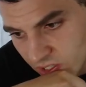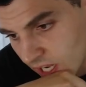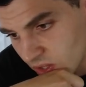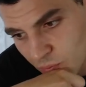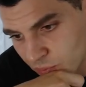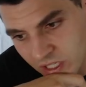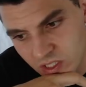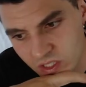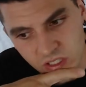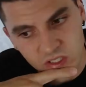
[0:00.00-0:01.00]
Yeah, they're
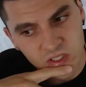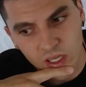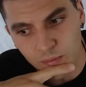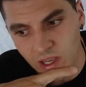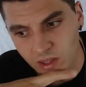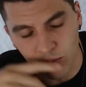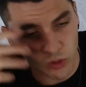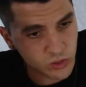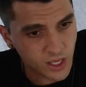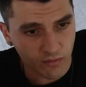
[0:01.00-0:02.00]
basically the same, man. They
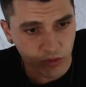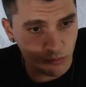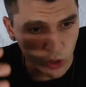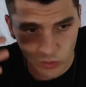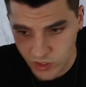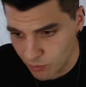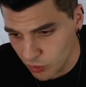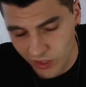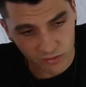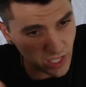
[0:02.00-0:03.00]
both have the modes. They
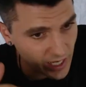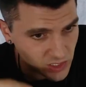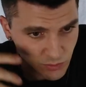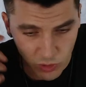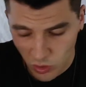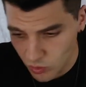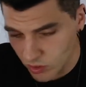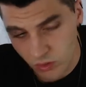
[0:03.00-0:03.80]
both have X mode.